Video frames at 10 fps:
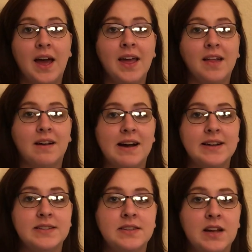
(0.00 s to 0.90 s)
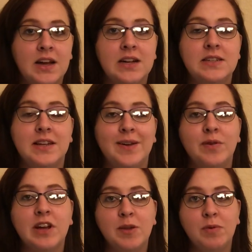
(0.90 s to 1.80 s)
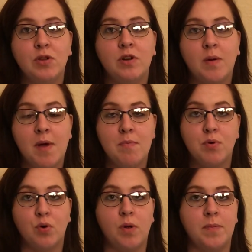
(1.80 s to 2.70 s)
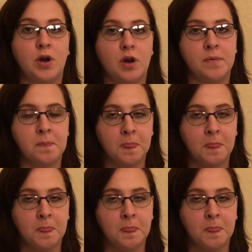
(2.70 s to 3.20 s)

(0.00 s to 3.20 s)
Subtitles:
Hi class, today we're going to be learning about perimeter.